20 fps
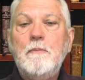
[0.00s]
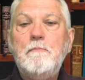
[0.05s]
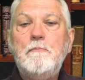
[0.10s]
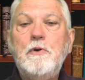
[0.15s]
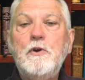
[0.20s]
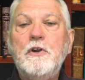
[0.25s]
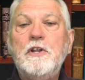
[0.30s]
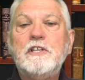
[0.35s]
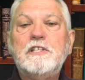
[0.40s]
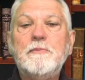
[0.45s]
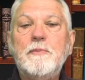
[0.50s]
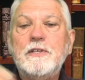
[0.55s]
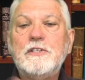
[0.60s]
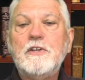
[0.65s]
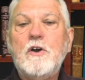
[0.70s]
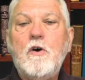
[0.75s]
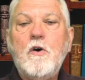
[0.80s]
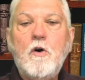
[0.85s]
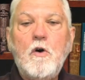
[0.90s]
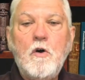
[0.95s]
Buddhism as
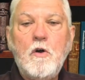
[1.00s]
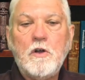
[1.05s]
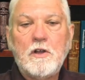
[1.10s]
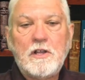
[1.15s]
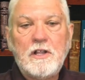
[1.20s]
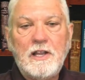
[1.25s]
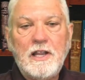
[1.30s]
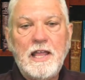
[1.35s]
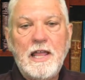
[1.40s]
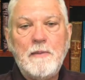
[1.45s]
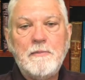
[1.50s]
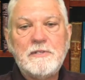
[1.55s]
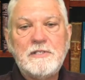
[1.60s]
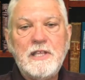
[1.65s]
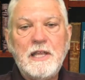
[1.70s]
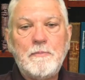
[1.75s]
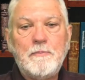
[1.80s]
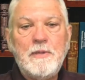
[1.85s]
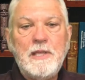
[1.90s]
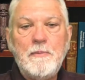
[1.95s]
a whole claims
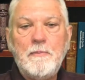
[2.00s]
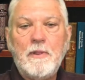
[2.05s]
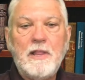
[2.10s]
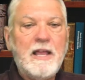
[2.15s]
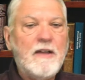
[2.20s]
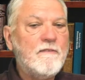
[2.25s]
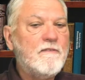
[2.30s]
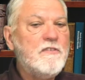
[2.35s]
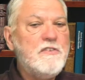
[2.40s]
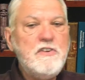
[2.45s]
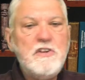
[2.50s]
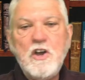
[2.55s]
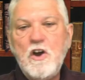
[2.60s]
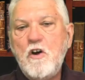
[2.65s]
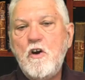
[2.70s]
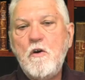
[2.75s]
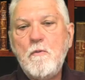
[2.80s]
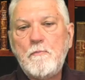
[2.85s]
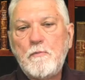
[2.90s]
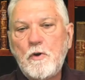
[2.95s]
that people have
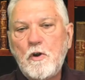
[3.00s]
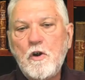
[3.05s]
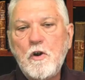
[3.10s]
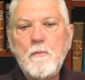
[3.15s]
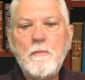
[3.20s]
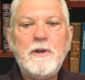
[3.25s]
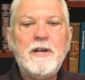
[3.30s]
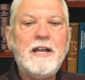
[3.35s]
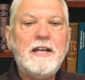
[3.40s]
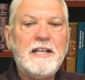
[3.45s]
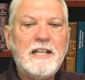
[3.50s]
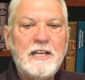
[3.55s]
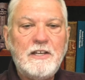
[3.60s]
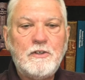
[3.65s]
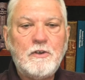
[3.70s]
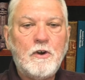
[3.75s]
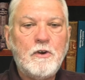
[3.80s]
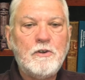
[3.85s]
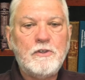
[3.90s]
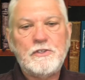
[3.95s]
no permanent
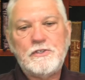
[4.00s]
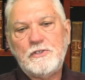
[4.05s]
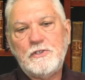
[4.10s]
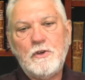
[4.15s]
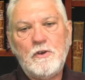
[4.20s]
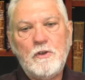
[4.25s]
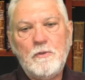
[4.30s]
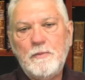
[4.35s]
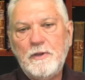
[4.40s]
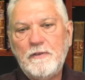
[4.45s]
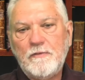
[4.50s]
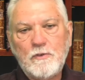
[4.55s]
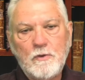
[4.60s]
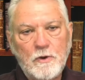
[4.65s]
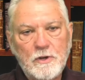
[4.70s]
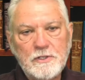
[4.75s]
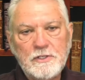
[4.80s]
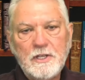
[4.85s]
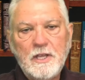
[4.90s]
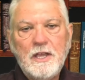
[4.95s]
eternal soul, but of
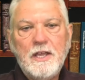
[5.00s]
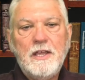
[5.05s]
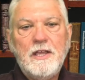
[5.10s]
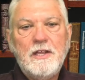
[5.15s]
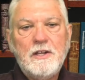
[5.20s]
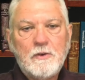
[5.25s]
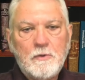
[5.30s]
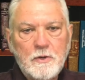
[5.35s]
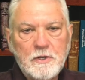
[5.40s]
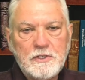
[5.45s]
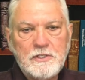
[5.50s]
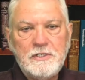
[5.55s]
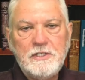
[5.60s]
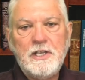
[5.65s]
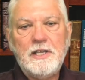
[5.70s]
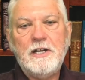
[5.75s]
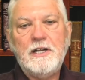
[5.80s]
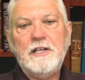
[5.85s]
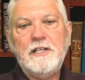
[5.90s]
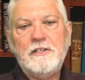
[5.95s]
course
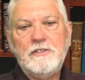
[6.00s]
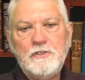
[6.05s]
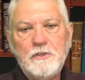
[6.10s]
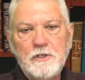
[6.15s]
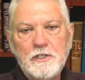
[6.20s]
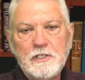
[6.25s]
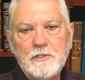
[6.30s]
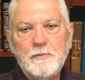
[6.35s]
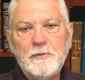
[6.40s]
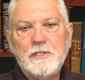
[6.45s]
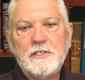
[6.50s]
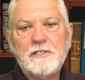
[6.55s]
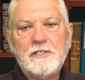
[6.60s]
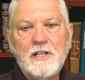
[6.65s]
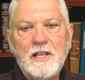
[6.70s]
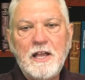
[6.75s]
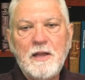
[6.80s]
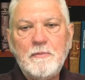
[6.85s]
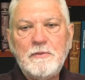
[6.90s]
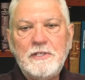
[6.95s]
Christianity, Judaism, and
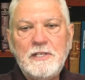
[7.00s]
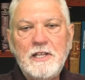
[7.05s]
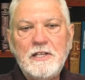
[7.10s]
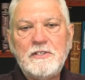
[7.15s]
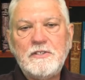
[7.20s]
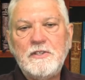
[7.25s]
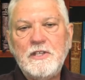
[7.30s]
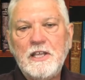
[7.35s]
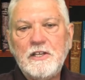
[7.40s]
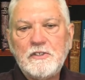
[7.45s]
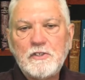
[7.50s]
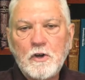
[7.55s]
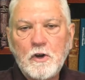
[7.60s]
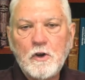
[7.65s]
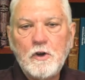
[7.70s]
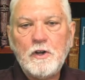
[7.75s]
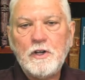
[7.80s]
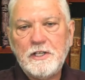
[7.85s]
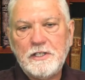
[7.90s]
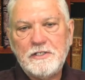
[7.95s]
Islam teach the
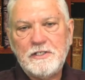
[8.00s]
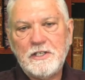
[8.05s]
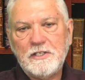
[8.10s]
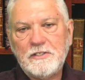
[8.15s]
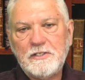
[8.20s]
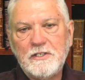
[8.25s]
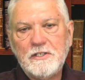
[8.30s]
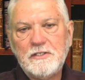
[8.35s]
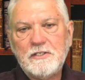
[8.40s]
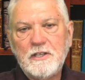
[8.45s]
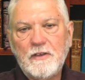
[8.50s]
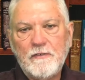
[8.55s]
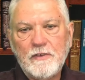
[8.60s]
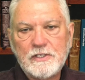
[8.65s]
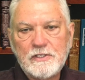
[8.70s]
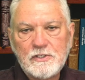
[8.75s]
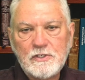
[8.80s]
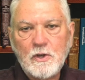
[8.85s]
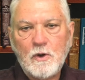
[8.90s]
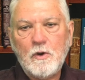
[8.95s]
eternal existence of
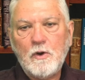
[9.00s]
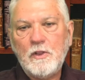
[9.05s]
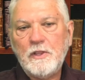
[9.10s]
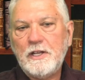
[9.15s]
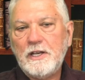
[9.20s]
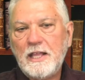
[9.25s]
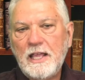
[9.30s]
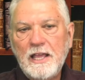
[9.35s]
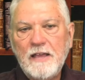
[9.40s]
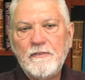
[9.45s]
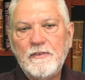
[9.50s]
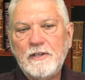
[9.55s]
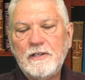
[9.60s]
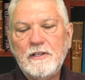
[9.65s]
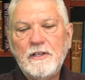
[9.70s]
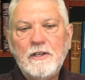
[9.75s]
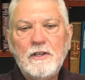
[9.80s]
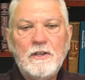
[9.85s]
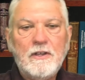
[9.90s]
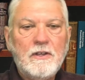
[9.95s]
a soul in heaven
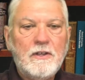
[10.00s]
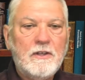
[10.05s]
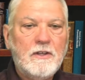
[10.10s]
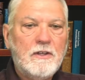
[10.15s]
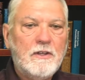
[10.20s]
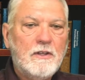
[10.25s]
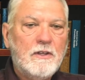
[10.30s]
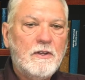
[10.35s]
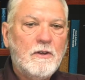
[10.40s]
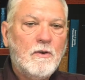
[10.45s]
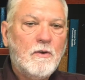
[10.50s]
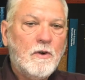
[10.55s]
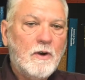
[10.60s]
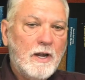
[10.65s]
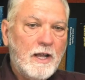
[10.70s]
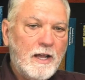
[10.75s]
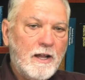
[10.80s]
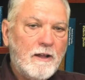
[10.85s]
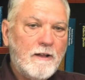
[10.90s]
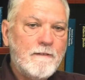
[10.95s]
or
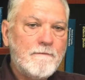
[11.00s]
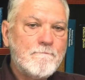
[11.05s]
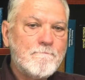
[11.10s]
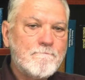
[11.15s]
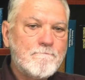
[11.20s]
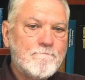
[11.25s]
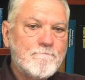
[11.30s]
hell.